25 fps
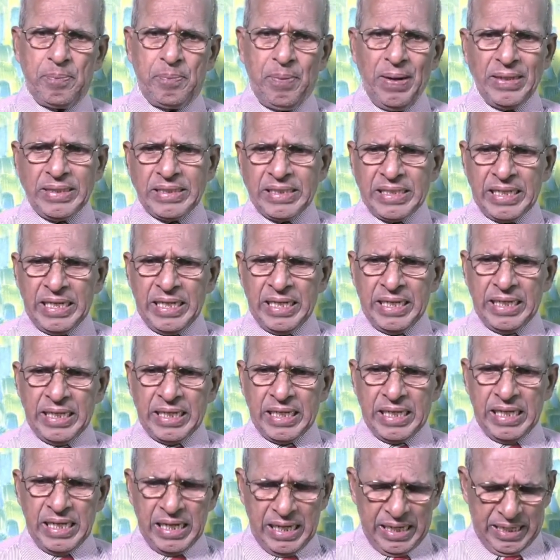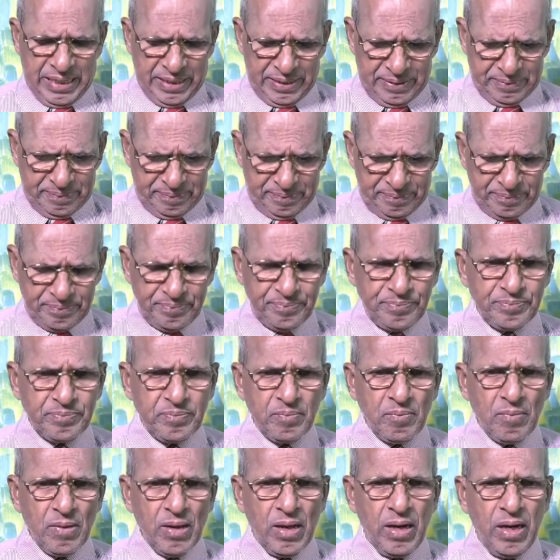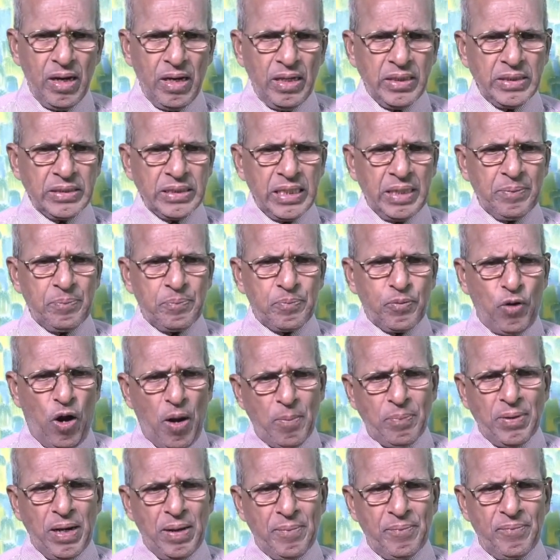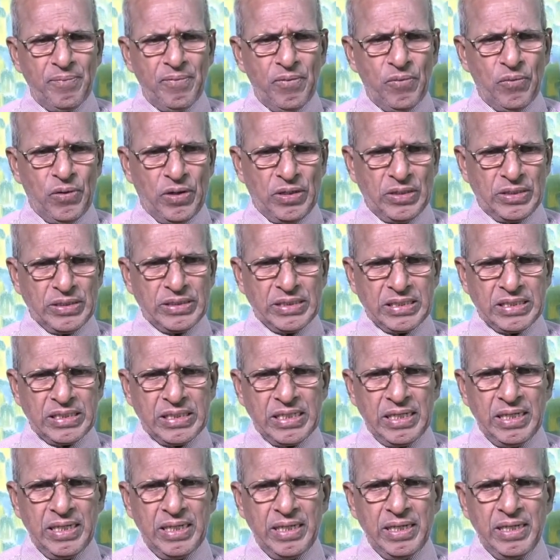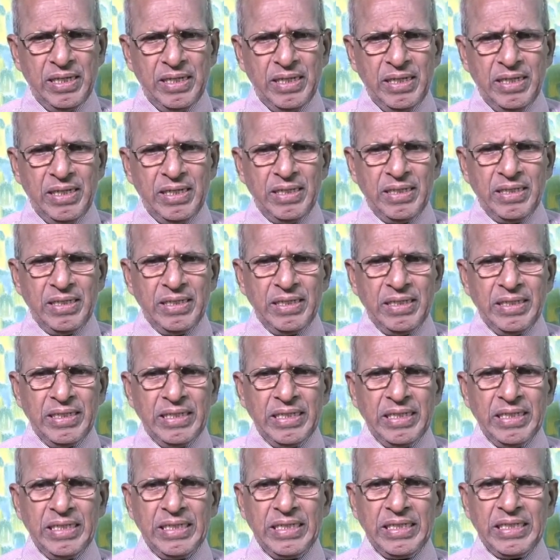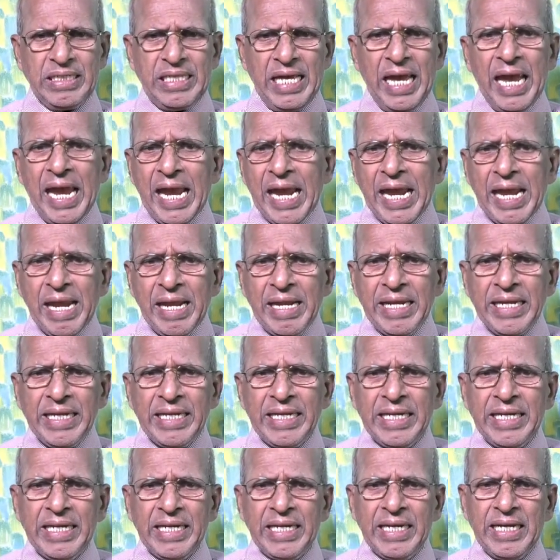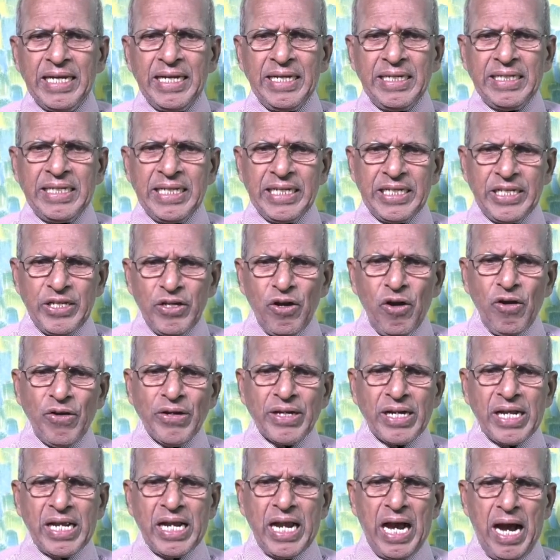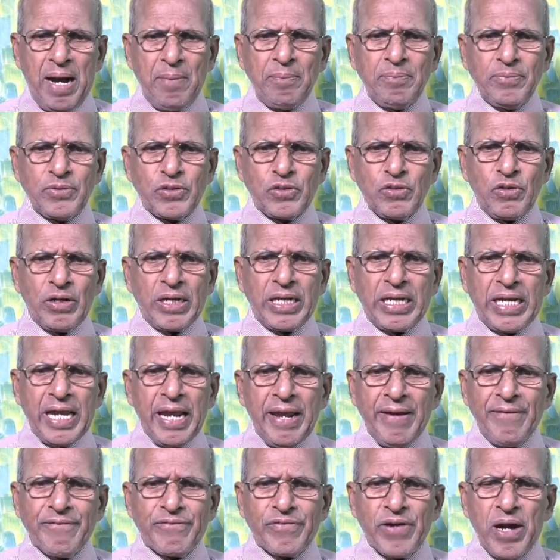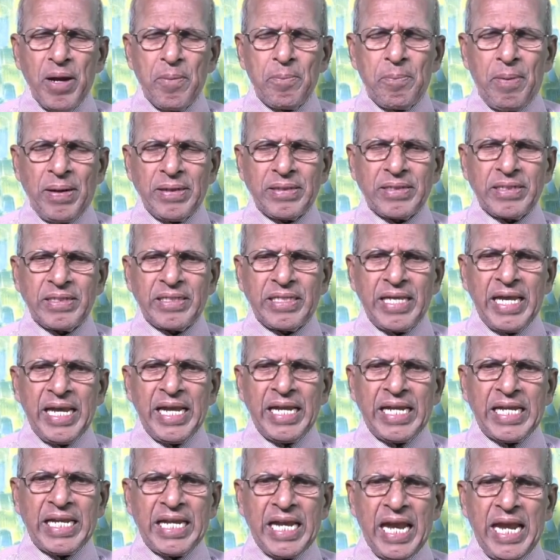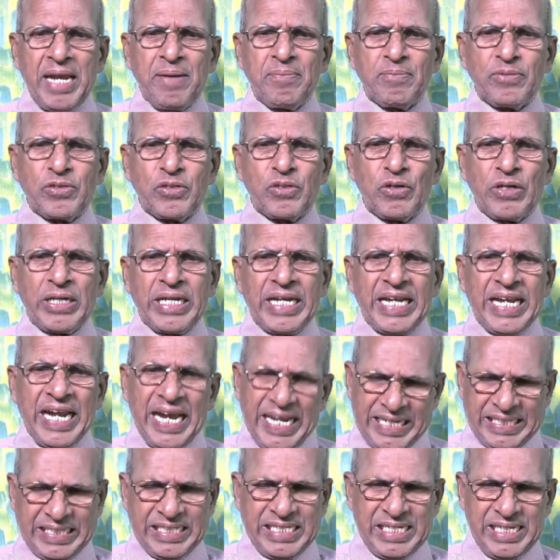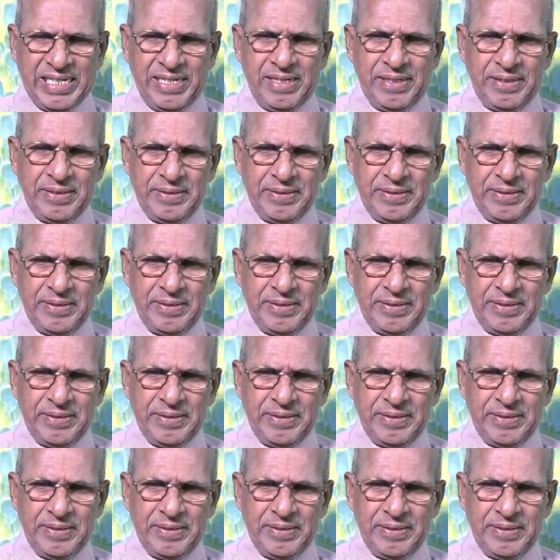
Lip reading: But here, the problem was, they did not come to give, but they came to get.